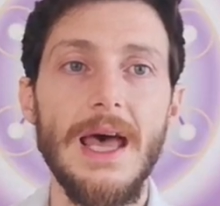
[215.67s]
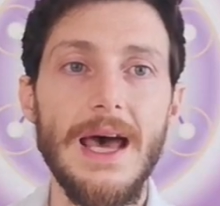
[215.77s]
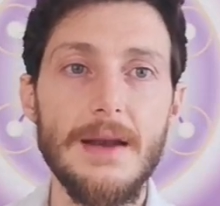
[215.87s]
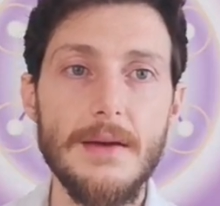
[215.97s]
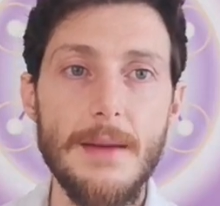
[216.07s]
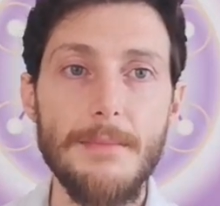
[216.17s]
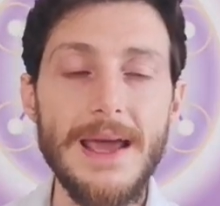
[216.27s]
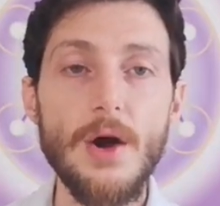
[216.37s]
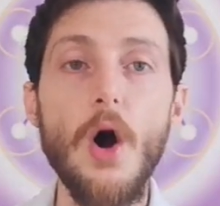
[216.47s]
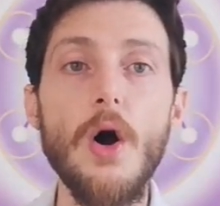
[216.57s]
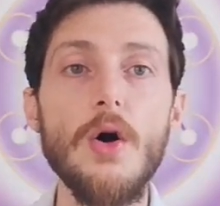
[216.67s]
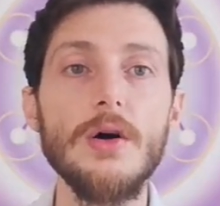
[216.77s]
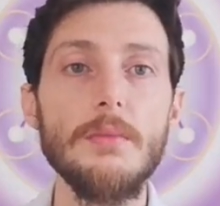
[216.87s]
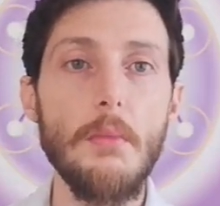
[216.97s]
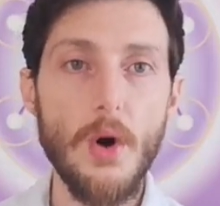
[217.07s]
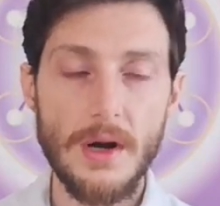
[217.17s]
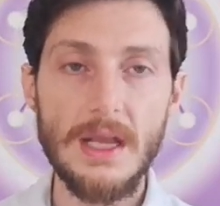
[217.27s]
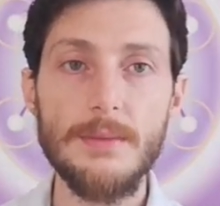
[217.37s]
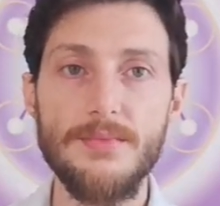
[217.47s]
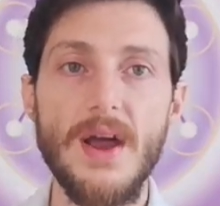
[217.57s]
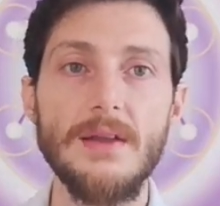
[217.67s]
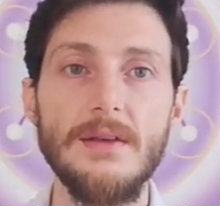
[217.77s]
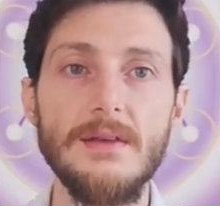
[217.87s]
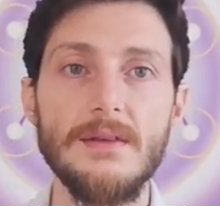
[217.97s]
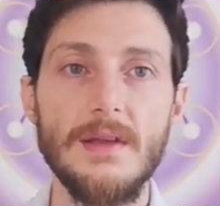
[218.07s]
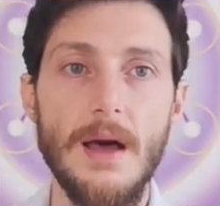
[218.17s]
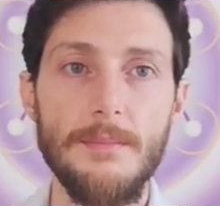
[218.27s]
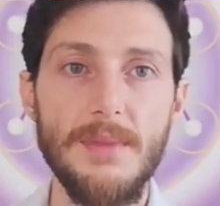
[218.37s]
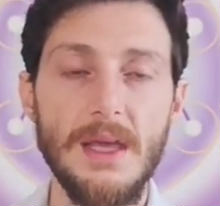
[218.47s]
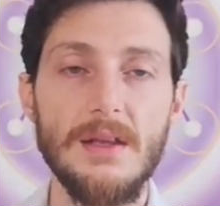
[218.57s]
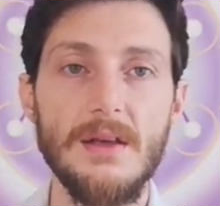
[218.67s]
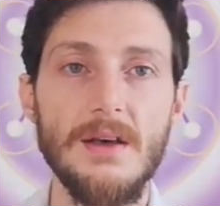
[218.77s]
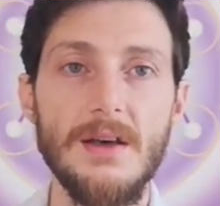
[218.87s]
And my own morning practice, I've been